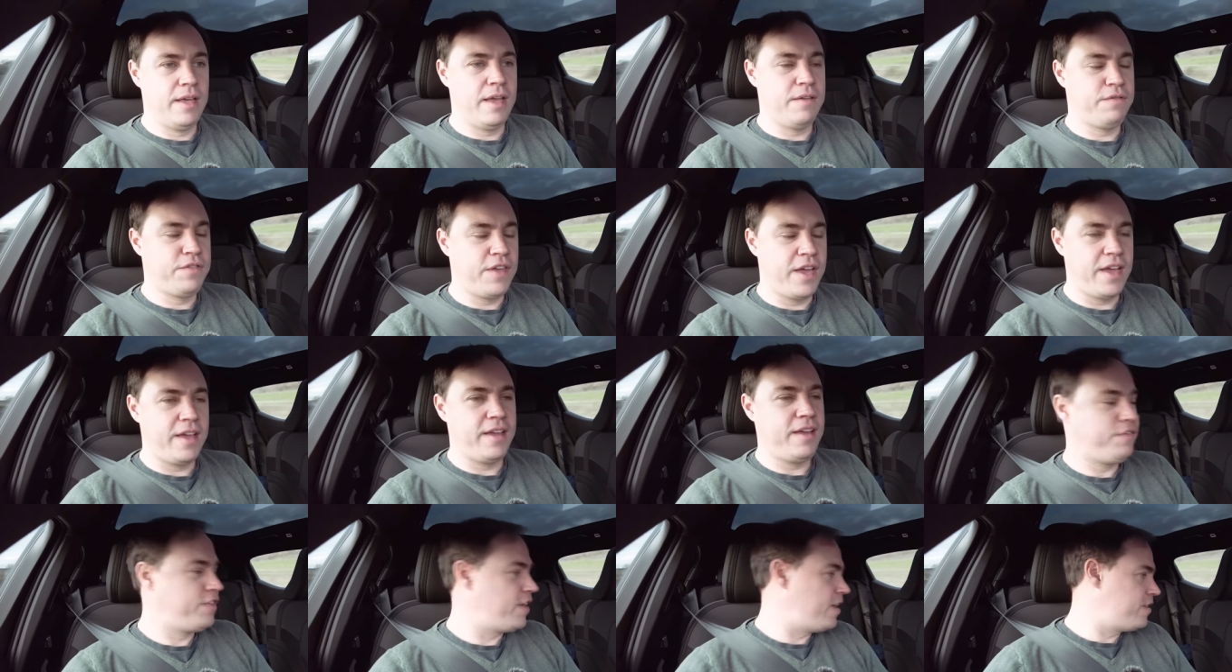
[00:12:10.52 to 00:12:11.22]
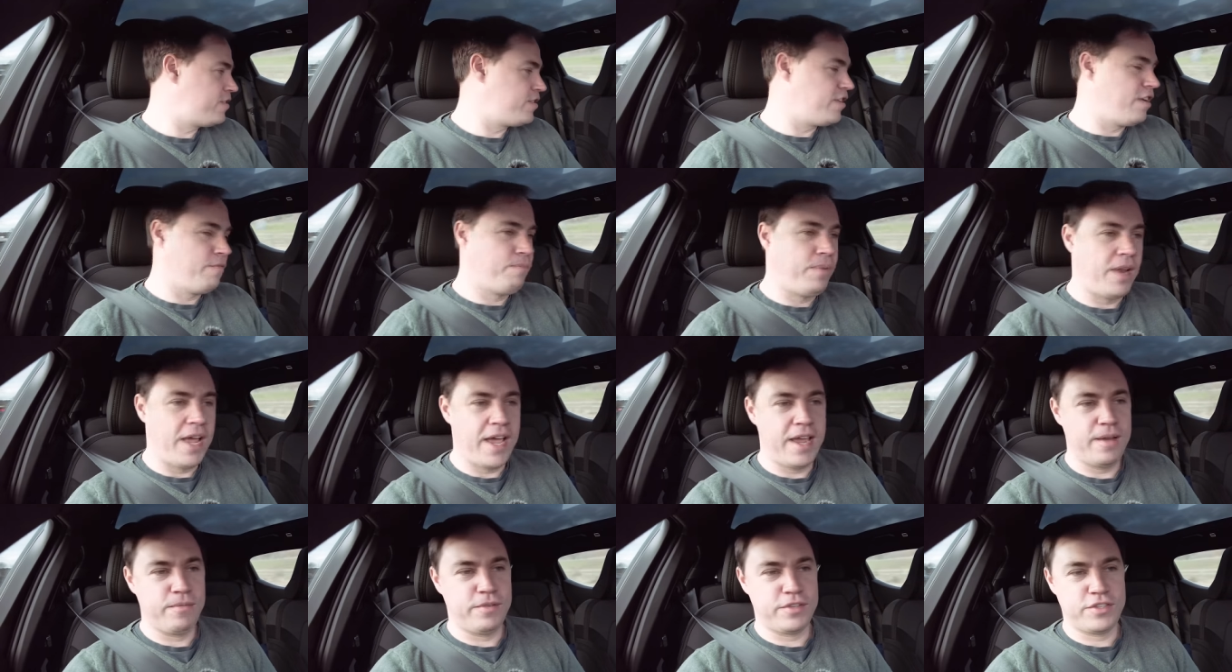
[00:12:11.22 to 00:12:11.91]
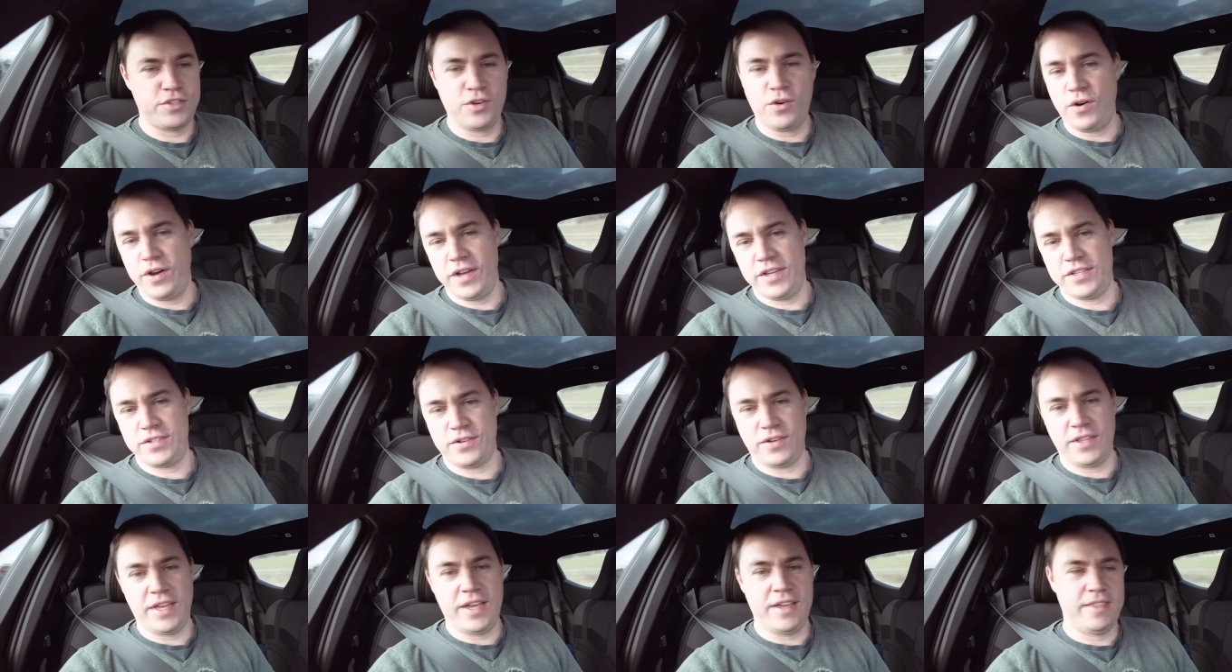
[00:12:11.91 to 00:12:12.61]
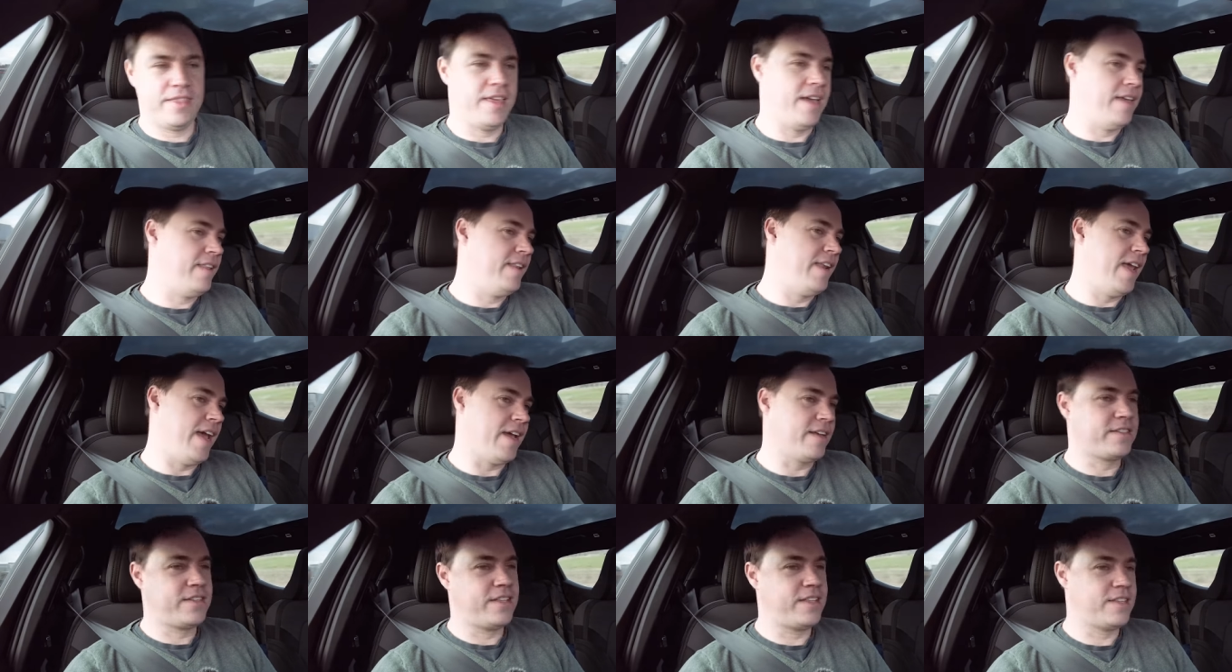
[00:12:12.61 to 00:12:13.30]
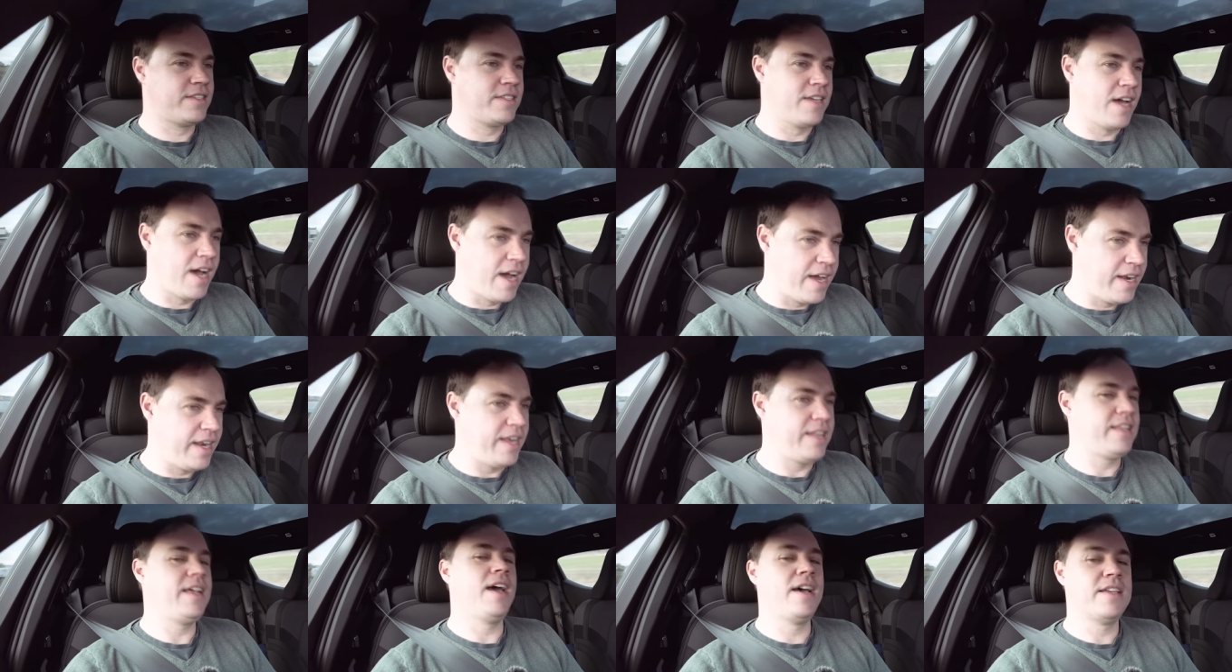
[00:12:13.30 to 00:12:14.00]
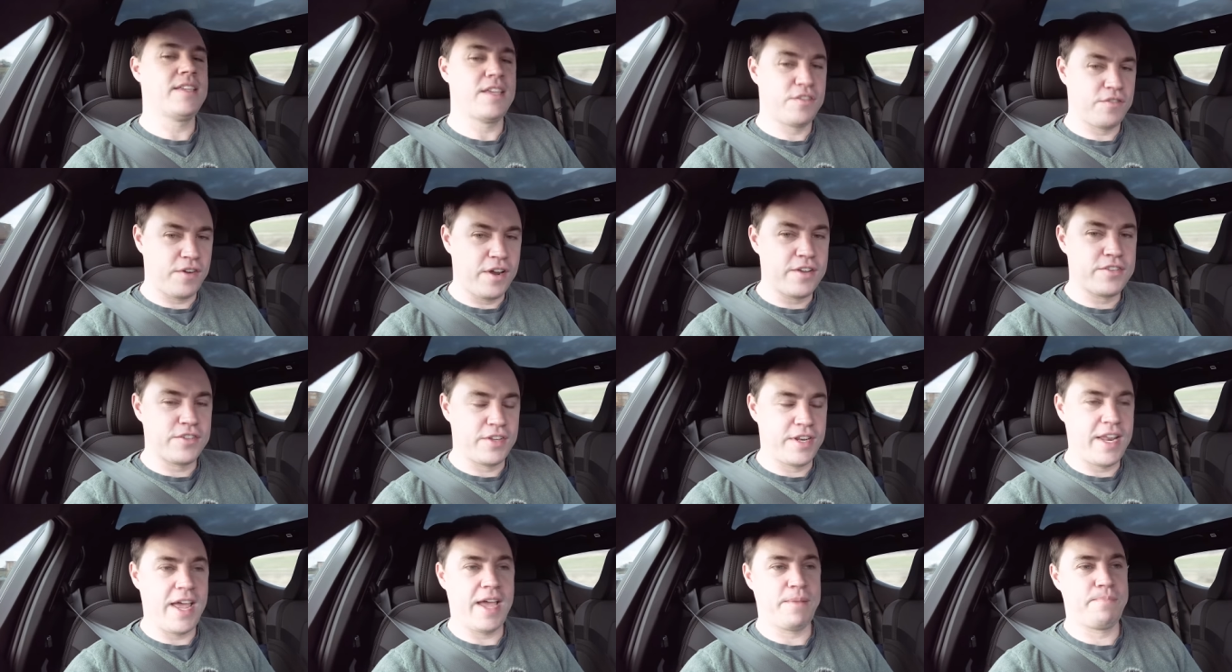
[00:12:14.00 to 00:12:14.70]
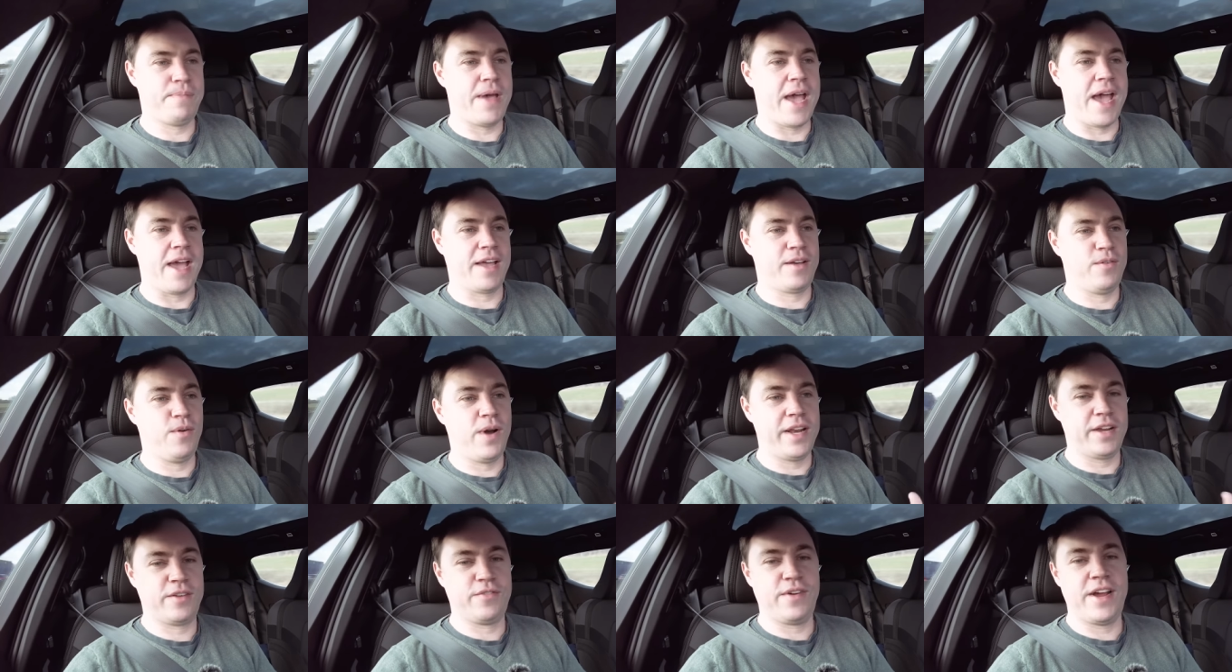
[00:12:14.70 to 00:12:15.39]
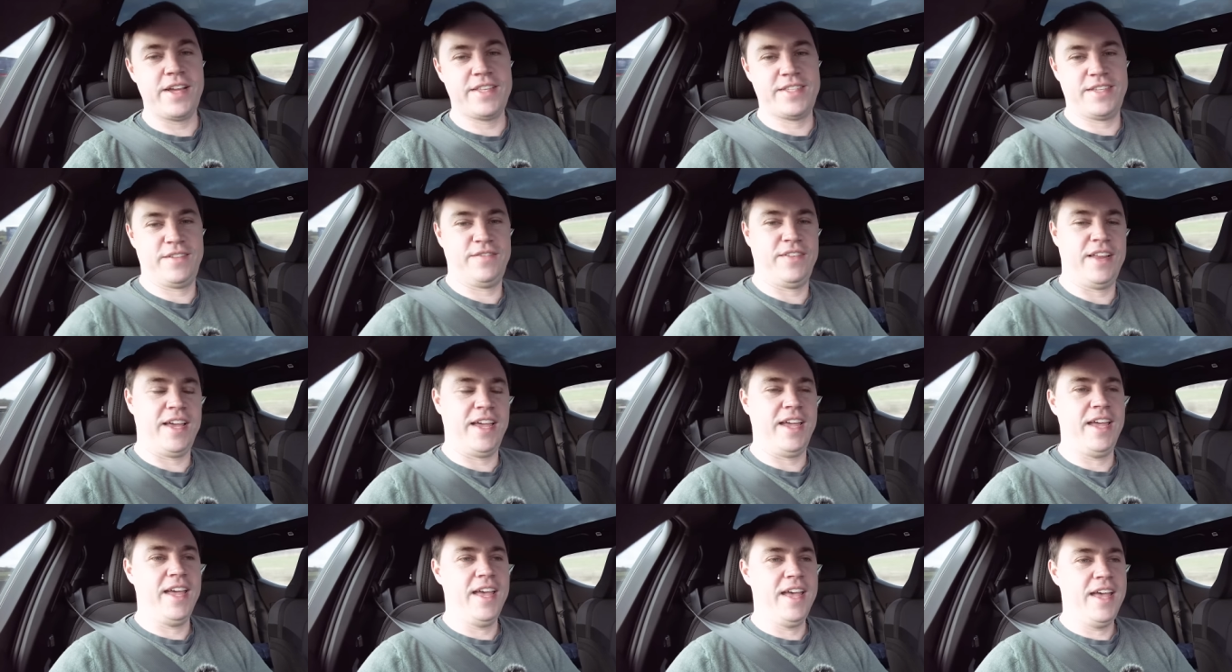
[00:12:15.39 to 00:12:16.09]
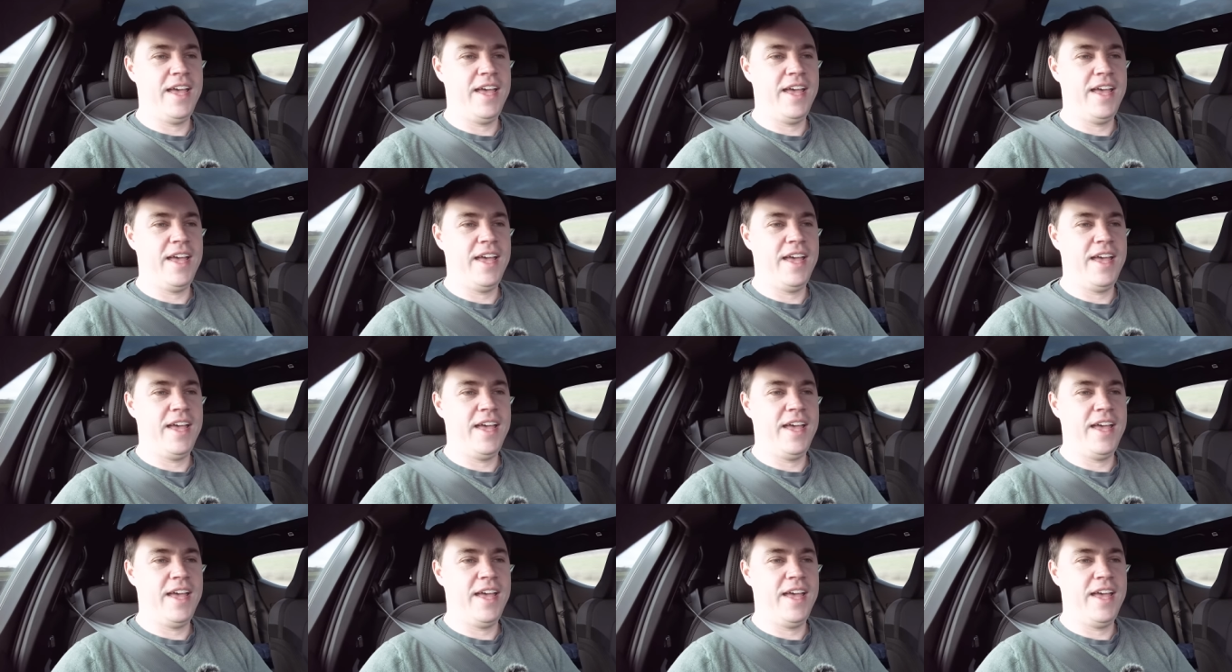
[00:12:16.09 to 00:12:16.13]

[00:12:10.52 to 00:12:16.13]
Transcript: if they're, if they're sort of playing with toys or they're, they're next to the side, it does, it throws your neck back quite aggressively,